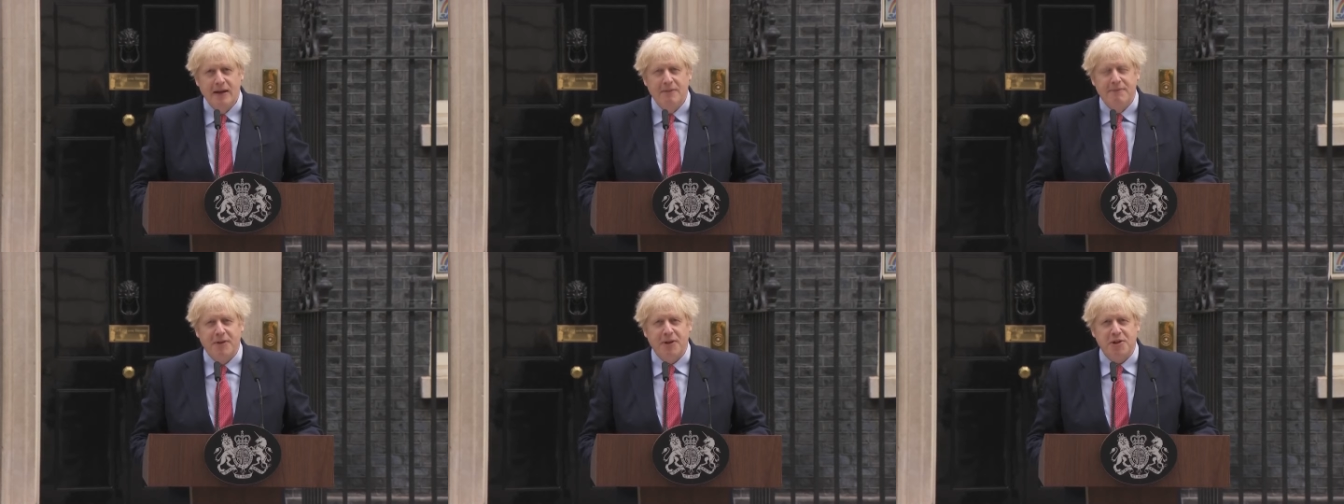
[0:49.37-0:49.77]

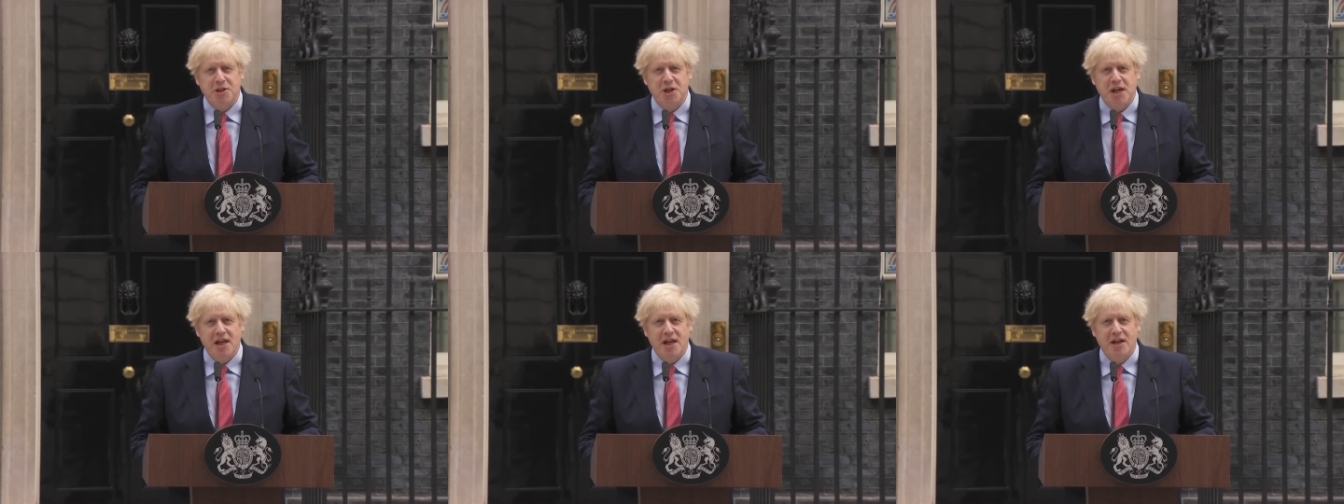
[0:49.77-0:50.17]
for the
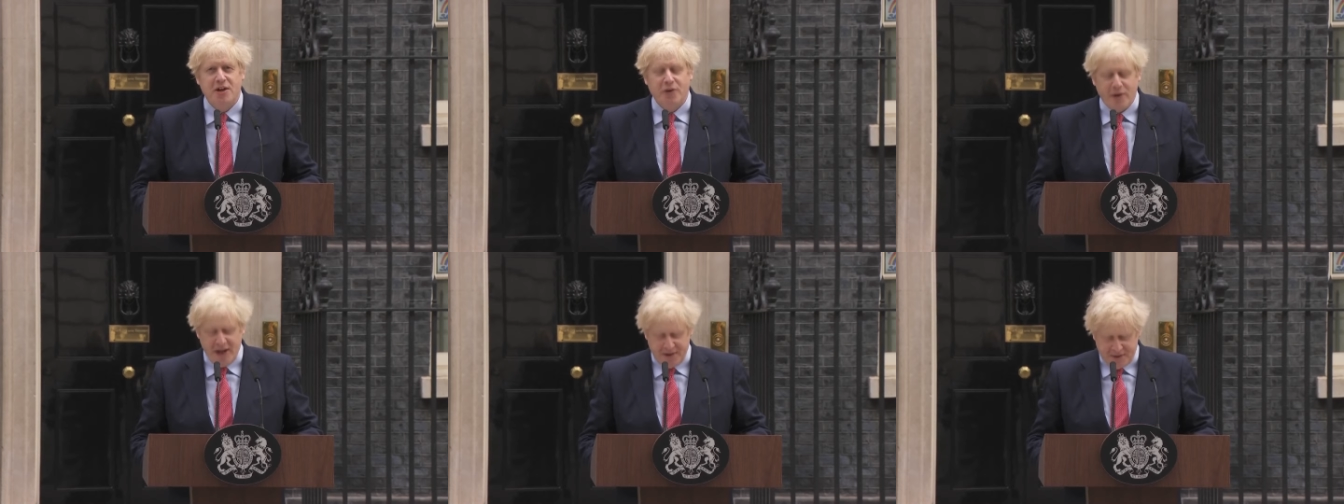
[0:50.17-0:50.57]
sheer
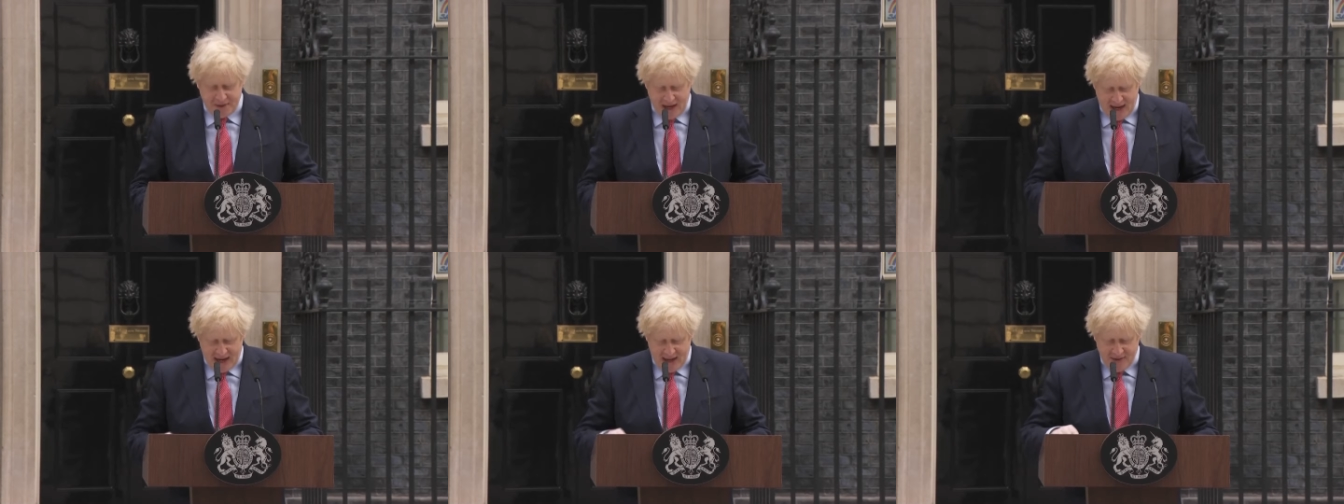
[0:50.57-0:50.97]
grit
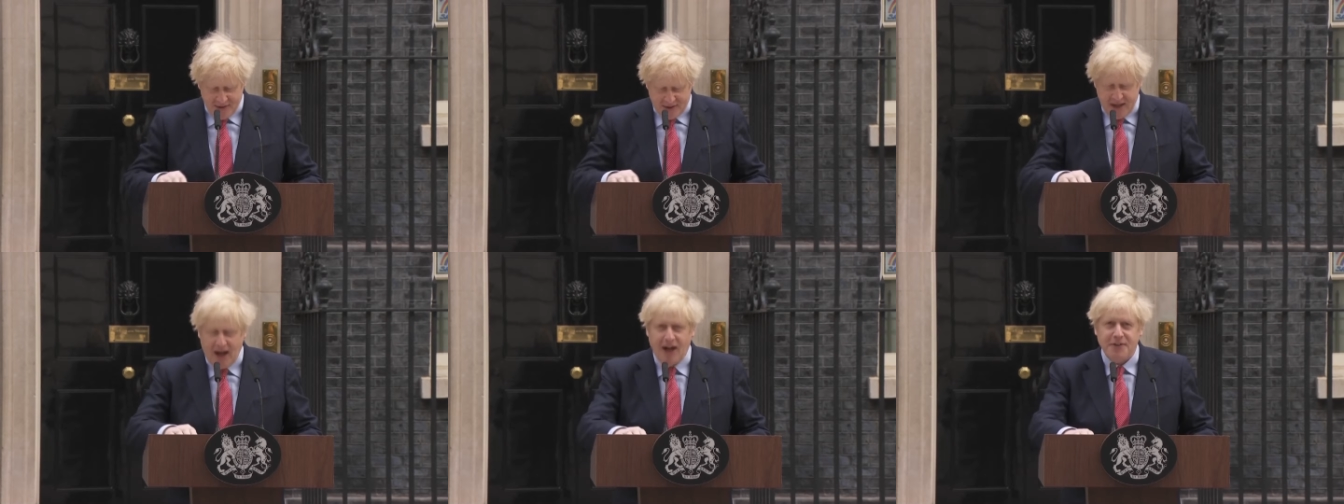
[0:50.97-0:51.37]
and
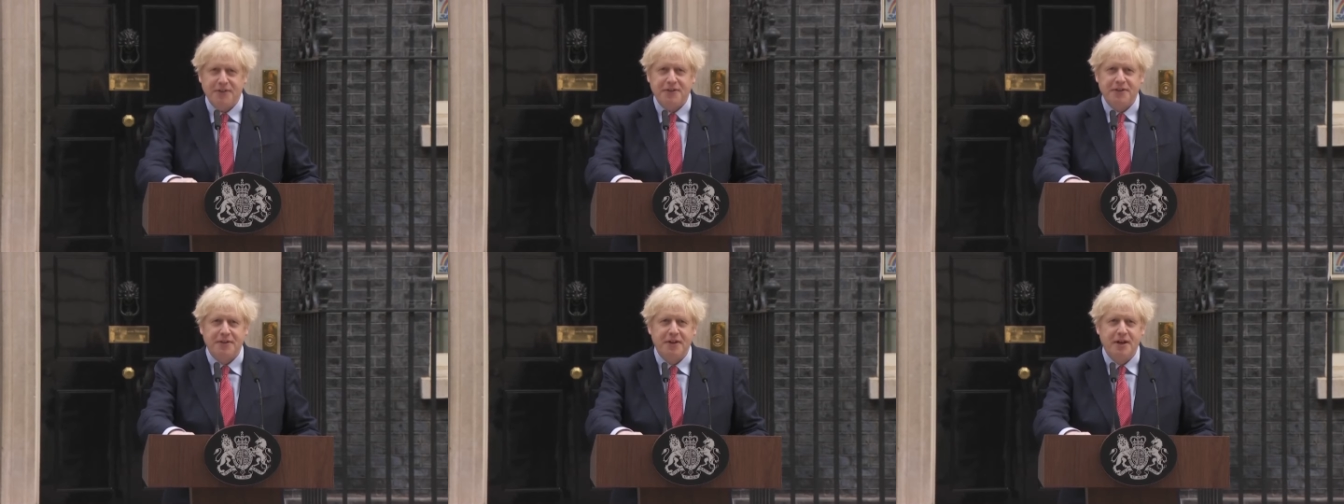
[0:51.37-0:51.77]

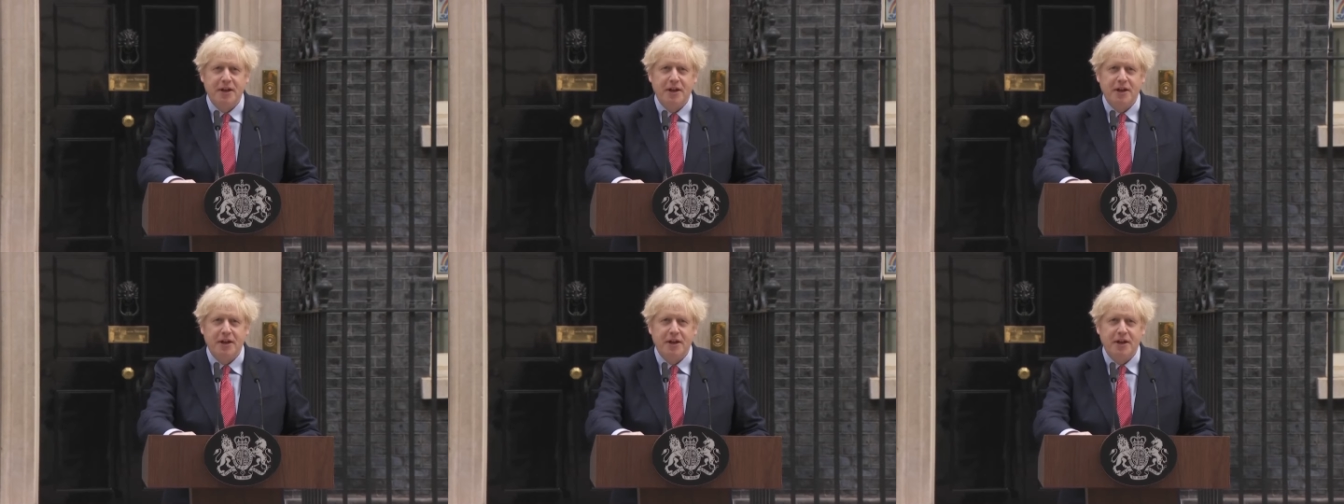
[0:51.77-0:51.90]
guts